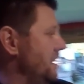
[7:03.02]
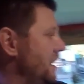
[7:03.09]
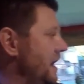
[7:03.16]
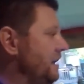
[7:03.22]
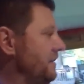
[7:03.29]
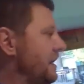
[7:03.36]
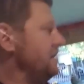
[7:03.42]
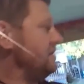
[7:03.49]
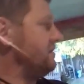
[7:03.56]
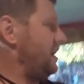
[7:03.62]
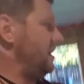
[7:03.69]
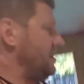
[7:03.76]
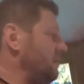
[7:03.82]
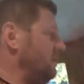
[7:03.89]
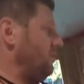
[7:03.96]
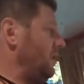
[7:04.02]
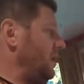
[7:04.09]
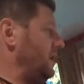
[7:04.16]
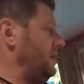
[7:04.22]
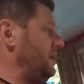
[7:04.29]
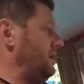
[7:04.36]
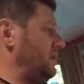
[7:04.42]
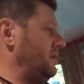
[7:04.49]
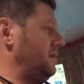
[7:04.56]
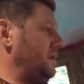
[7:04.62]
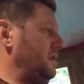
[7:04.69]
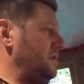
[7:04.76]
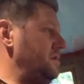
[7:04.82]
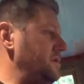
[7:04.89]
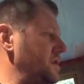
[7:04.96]
And that's like 1,
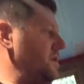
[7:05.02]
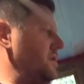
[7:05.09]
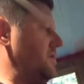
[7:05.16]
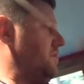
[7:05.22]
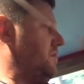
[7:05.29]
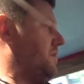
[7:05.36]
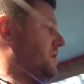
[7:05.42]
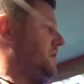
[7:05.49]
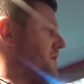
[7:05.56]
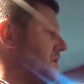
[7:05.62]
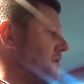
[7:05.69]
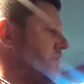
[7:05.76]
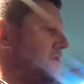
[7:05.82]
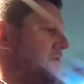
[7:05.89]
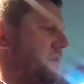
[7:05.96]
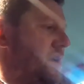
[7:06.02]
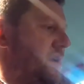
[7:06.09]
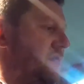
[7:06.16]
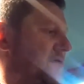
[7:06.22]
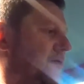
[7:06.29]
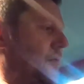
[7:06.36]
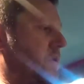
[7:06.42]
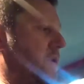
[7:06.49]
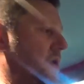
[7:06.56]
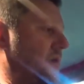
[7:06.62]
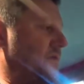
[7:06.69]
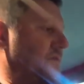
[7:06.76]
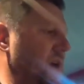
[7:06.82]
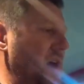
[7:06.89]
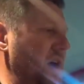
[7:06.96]
2, 3, 4,
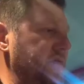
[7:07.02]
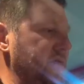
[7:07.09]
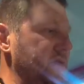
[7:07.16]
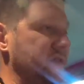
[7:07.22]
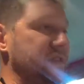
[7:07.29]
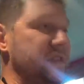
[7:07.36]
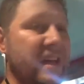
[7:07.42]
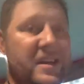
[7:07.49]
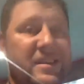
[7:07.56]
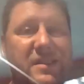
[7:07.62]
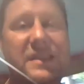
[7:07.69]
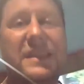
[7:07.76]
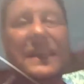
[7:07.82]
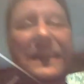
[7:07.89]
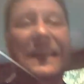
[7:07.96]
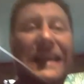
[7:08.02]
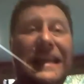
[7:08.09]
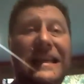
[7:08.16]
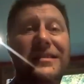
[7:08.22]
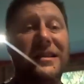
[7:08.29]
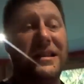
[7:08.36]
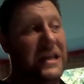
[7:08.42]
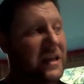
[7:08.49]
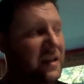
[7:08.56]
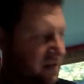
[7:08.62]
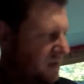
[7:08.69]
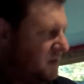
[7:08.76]
5, 6. Easily.